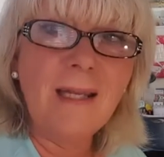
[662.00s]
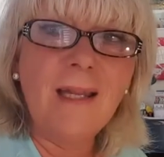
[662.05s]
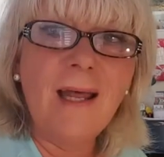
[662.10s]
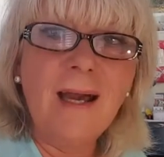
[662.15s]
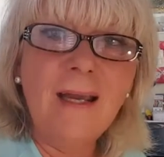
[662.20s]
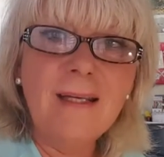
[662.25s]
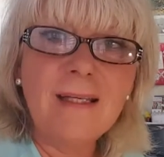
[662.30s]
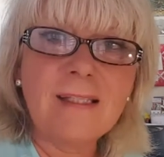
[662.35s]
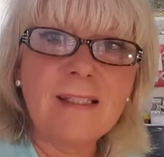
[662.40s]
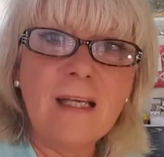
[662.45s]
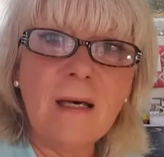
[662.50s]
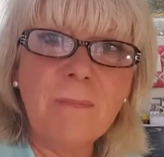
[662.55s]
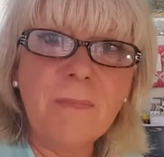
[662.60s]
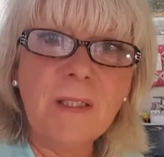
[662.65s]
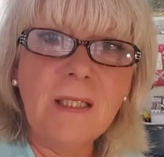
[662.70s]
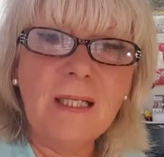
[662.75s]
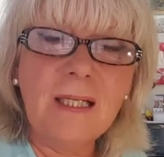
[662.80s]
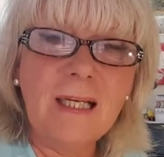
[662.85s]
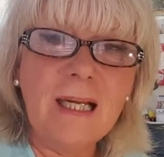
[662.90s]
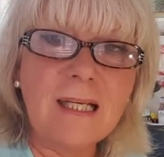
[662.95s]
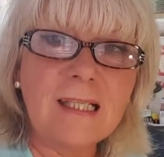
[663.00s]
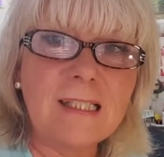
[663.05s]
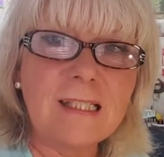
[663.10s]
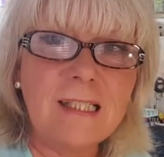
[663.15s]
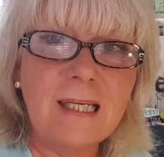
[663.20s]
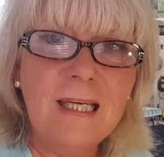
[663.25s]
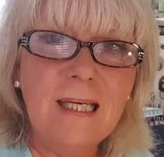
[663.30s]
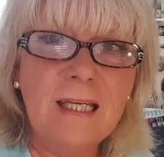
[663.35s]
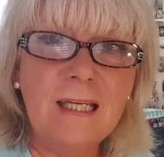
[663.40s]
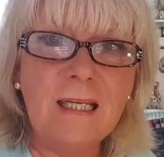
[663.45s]
like something and I
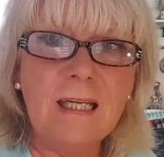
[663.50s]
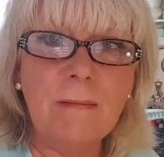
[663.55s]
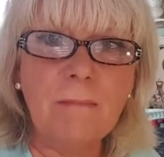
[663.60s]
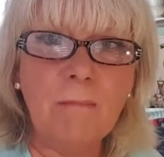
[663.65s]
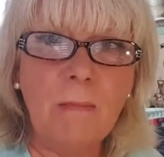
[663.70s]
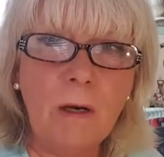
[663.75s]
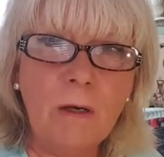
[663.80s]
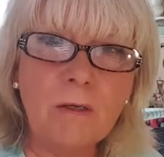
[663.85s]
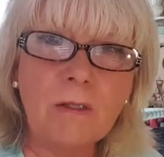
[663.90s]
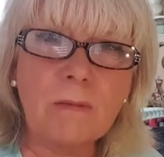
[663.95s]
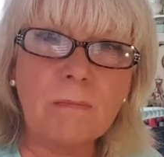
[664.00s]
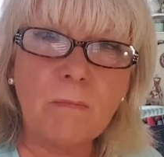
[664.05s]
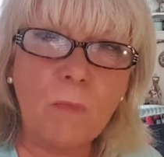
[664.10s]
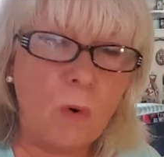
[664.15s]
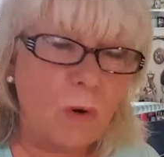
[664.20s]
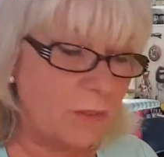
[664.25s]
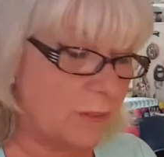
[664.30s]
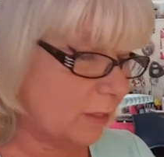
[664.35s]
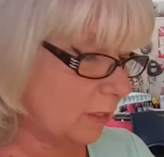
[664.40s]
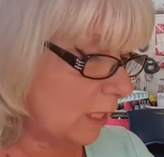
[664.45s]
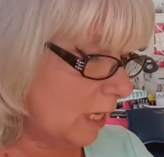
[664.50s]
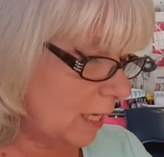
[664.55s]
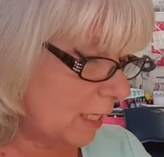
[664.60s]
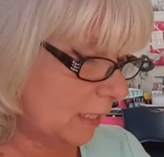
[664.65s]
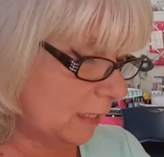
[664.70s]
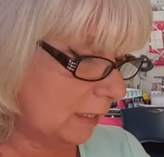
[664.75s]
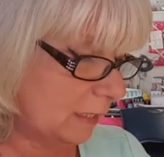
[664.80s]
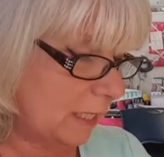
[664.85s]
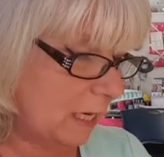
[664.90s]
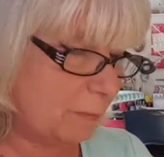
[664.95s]
see it, more than
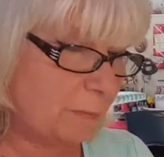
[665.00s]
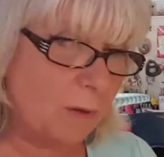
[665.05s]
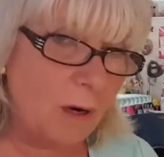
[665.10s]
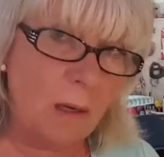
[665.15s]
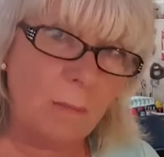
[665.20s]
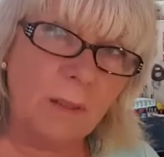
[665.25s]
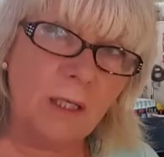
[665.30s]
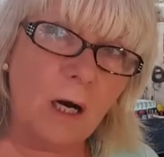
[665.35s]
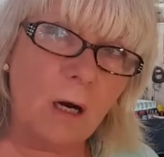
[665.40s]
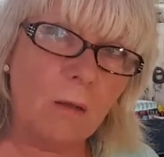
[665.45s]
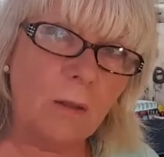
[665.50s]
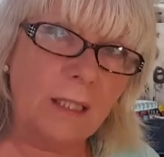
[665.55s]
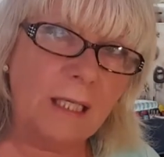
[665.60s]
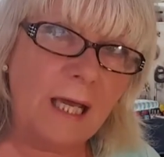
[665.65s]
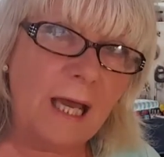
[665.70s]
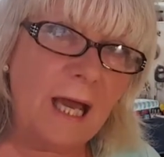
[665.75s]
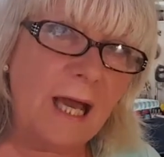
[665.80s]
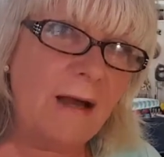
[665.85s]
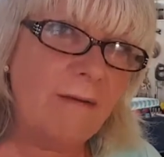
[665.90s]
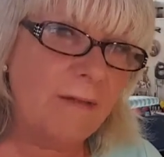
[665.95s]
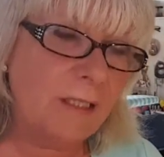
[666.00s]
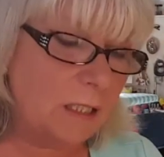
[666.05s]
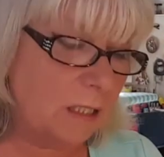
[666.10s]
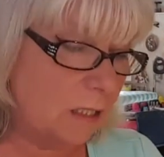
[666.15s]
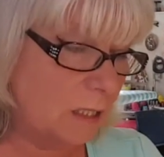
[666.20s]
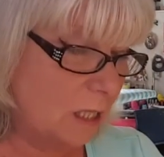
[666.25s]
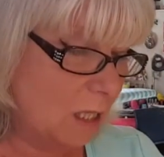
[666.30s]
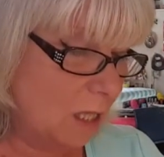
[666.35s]
likely I probably already have it.